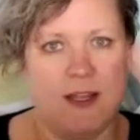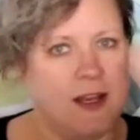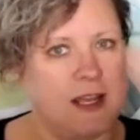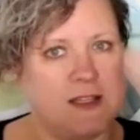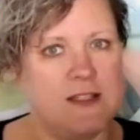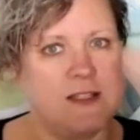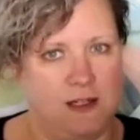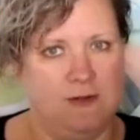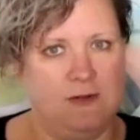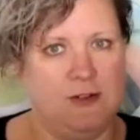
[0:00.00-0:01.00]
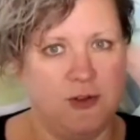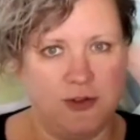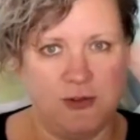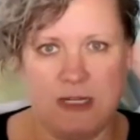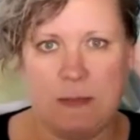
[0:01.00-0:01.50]
connects to your
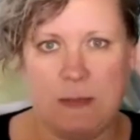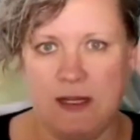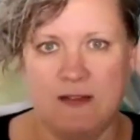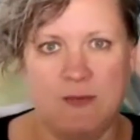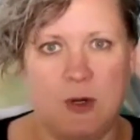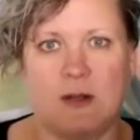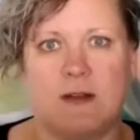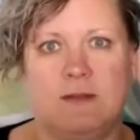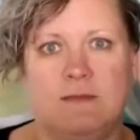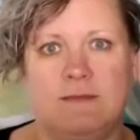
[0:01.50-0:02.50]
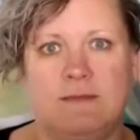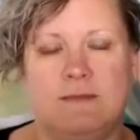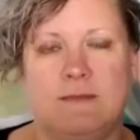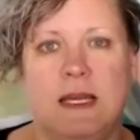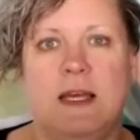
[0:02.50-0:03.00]
unique body of work.
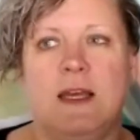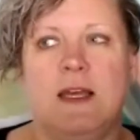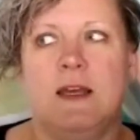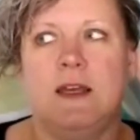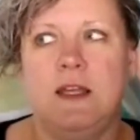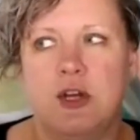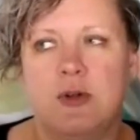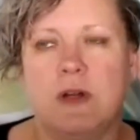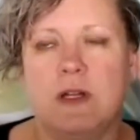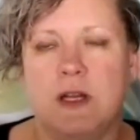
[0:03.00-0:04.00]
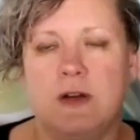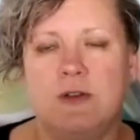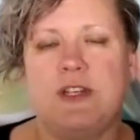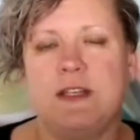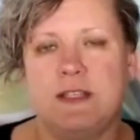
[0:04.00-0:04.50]
Your
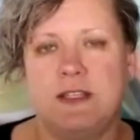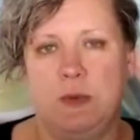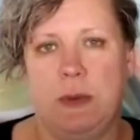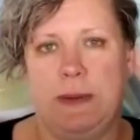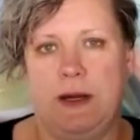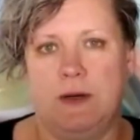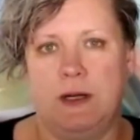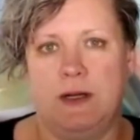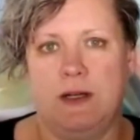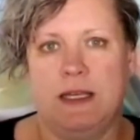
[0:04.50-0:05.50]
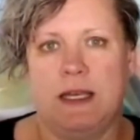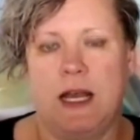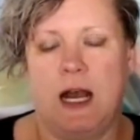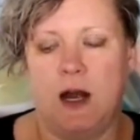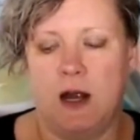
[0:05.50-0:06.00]
coaching superpower
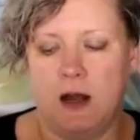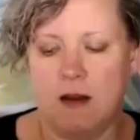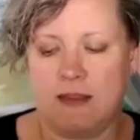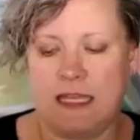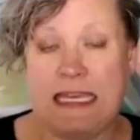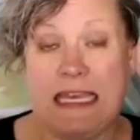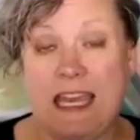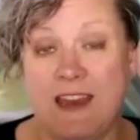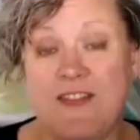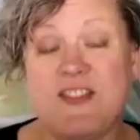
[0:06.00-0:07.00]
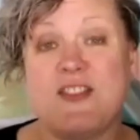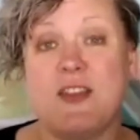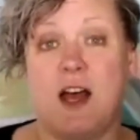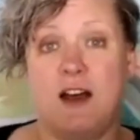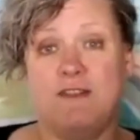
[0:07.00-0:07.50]
are the gifts
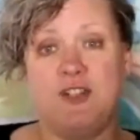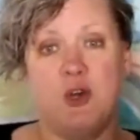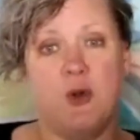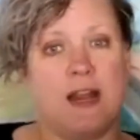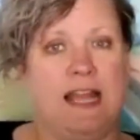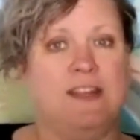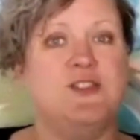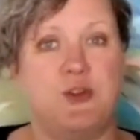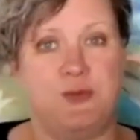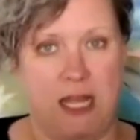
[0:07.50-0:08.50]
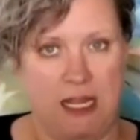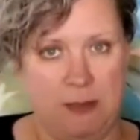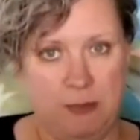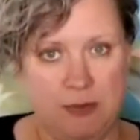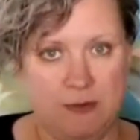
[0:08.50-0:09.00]
of your
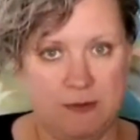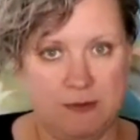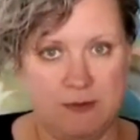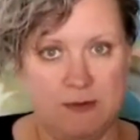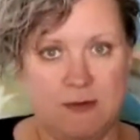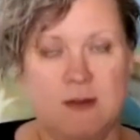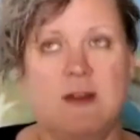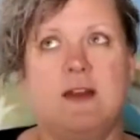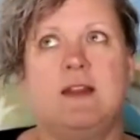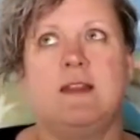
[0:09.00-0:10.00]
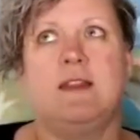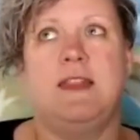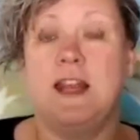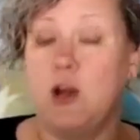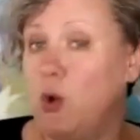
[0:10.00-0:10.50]
endotype
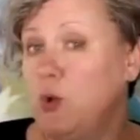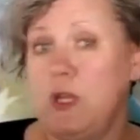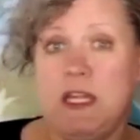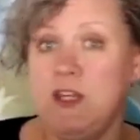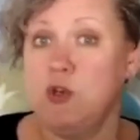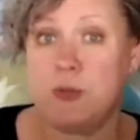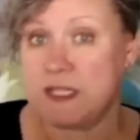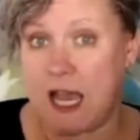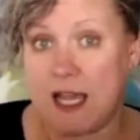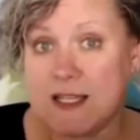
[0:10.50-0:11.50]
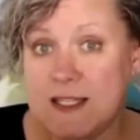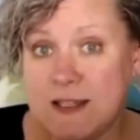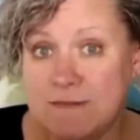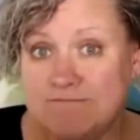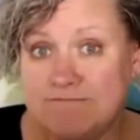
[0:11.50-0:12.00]
that only you possess.